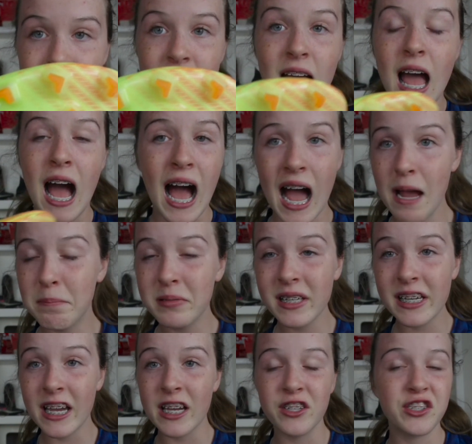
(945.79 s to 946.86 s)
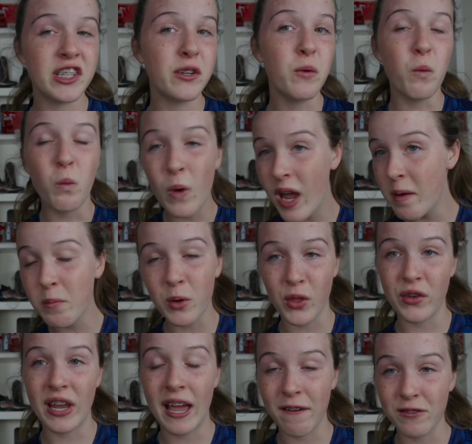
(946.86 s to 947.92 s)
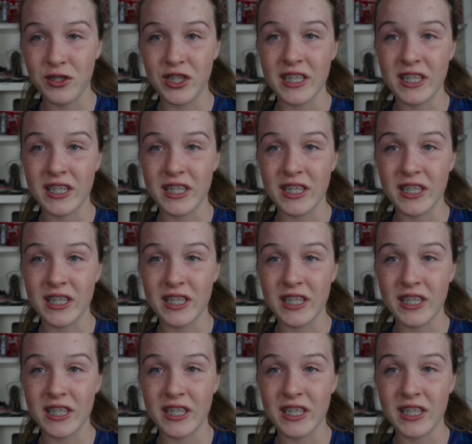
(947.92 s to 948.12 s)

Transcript: I play AG way more than FG.